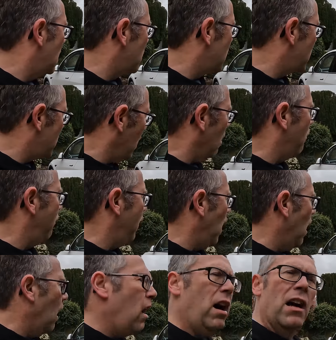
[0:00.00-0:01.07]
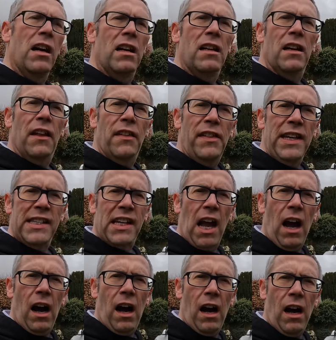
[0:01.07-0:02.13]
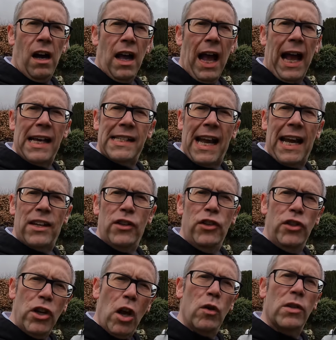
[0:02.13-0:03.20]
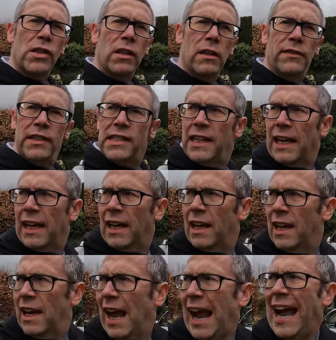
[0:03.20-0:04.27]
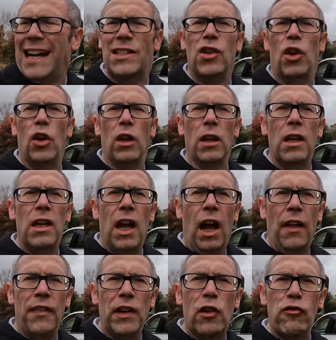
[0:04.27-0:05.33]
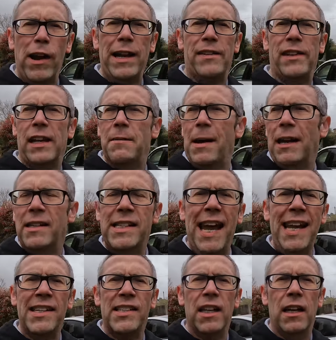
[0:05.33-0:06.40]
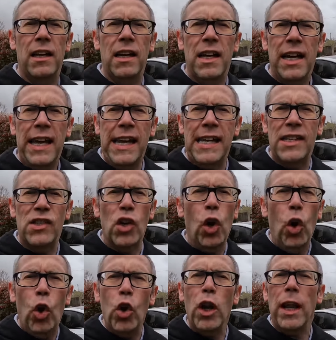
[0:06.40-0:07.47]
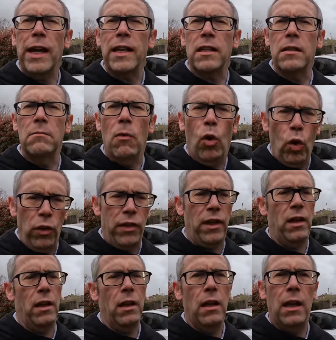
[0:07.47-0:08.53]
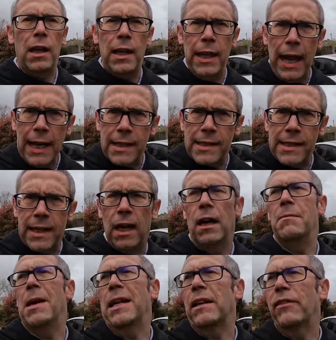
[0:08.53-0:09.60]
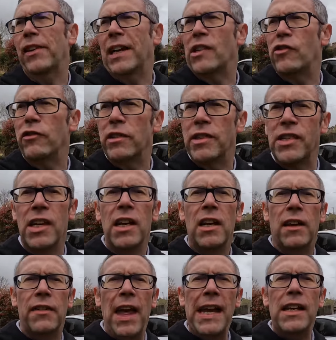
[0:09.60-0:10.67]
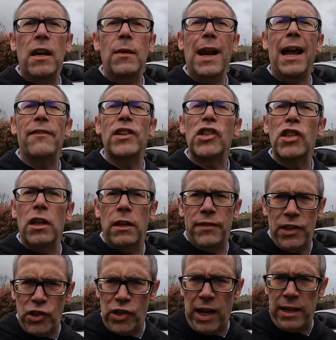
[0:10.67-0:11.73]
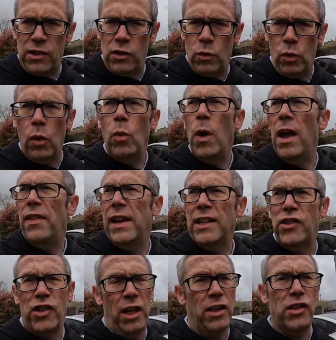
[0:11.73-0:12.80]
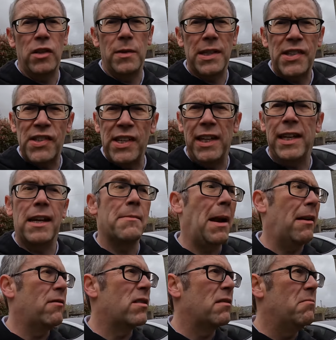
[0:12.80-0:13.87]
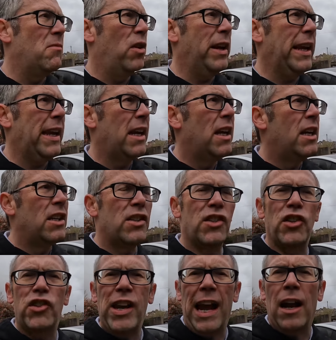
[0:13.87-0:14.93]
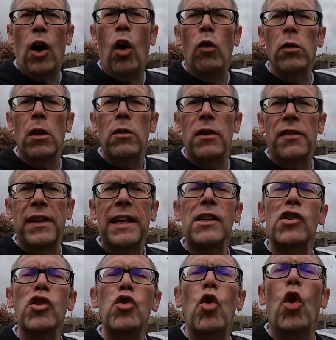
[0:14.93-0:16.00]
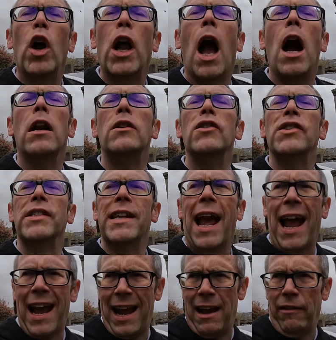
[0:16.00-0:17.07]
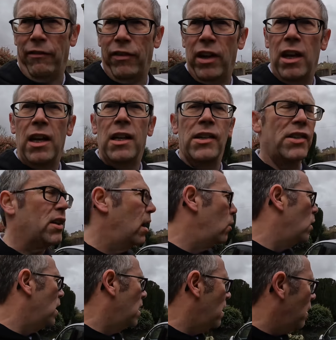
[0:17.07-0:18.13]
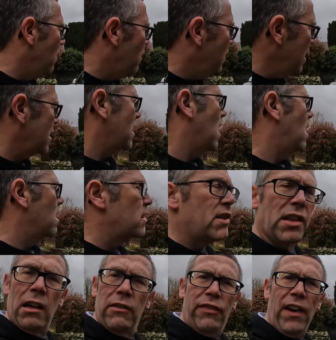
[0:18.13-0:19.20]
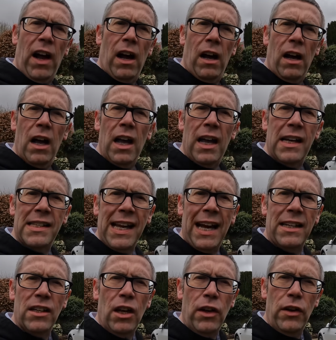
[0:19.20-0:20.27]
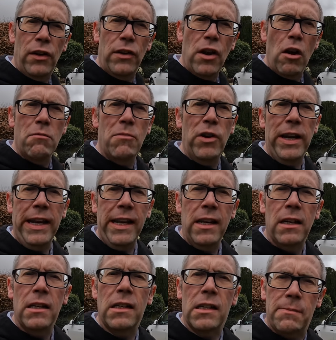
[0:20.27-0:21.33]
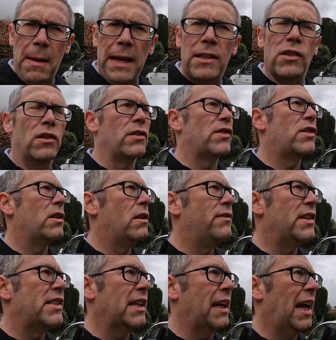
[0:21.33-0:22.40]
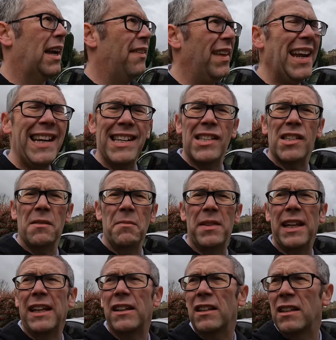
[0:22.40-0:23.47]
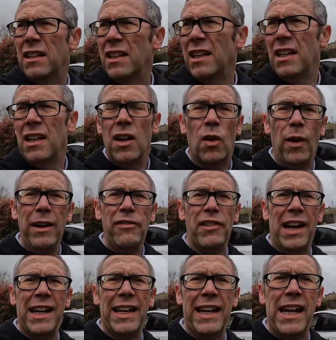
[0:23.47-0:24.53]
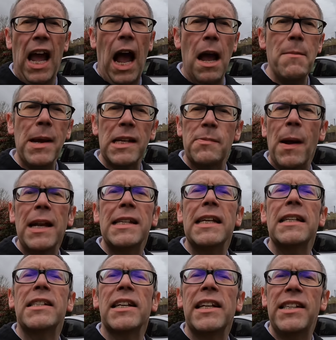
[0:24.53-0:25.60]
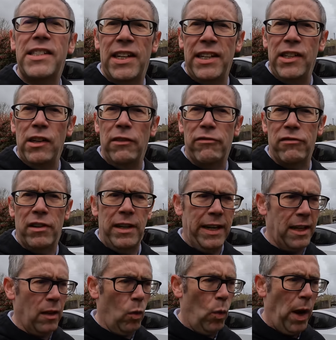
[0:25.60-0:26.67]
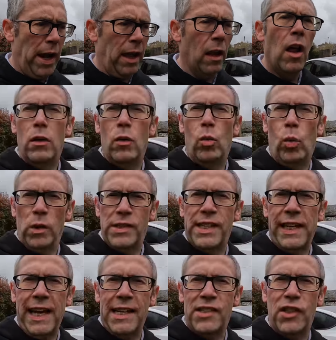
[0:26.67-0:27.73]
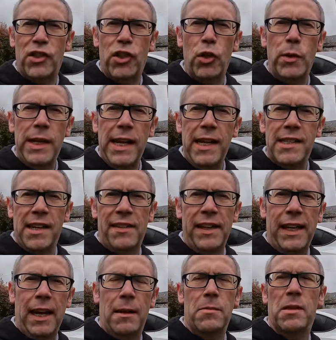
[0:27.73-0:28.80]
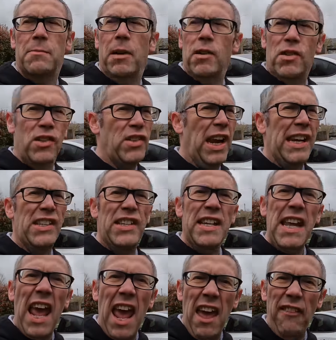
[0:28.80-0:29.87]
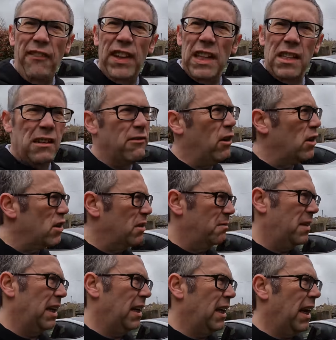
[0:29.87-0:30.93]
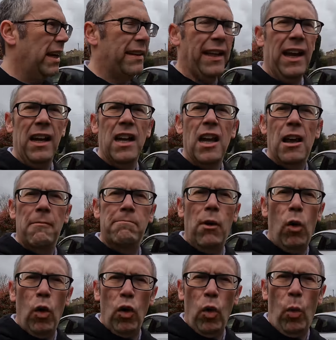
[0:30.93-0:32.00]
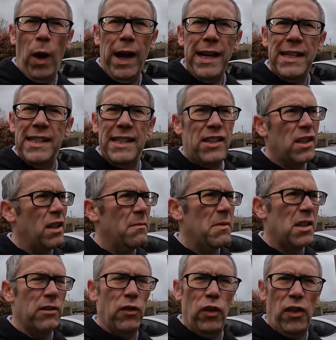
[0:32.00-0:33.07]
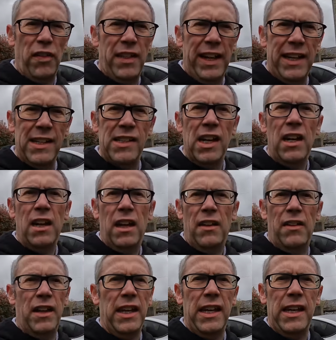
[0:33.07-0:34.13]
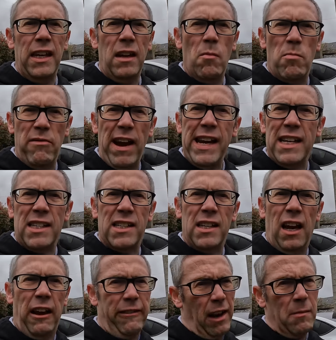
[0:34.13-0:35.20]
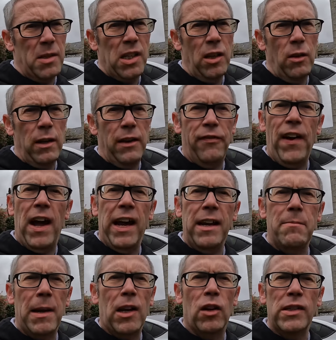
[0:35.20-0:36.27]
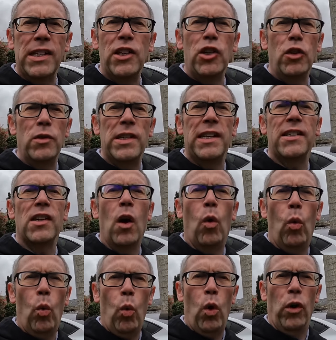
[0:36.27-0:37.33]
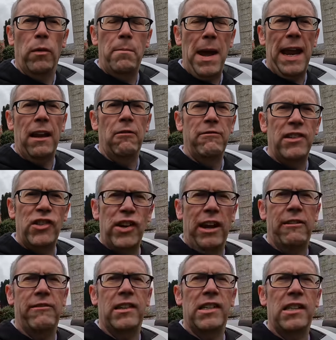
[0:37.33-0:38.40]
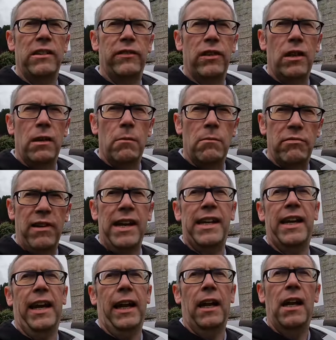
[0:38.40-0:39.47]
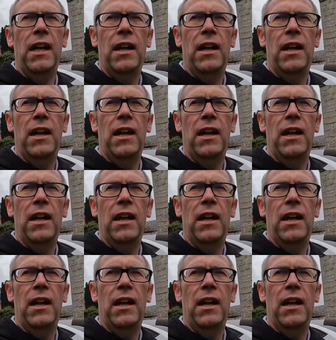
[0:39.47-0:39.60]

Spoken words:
So far, this car has had no servicing at all. And the great thing about Tesla is that, unlike some other legacy car manufacturers, they don't have a service schedule where they charge you a silly amount of money to check a whole load of things that your car doesn't have. So this car so far has had no money spent on servicing. And that is something that, quite frankly, I'm expecting to continue for a little while. Once it gets to 2 years, I think I'm supposed to change the air filter or something like that. But otherwise, in terms of other things, the brakes are absolutely fine because it uses one pedal regenerative braking.